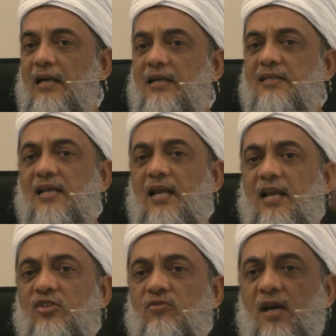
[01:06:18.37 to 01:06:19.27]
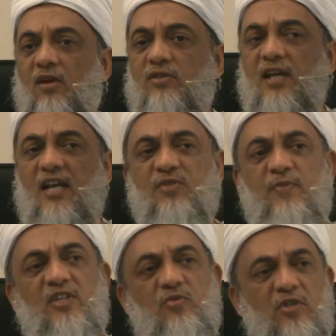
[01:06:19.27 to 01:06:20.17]
He said, Allah subhanahu wa ta'ala is
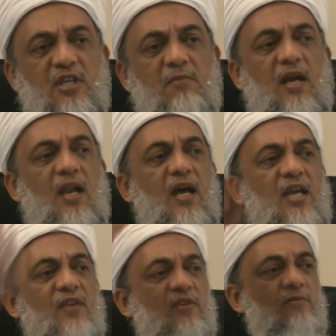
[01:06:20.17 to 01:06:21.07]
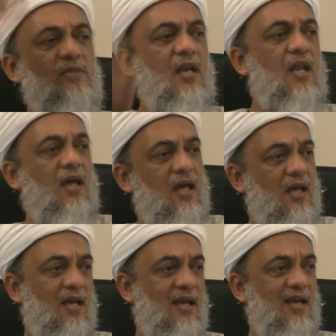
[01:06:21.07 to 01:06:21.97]
pleased with him. Allah gives him Jannah.
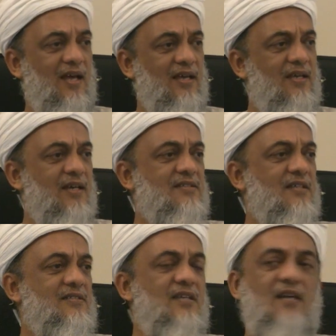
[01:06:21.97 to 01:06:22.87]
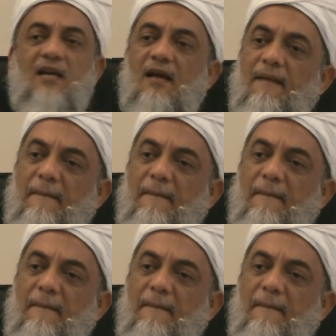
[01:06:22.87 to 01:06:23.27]
He has succeeded.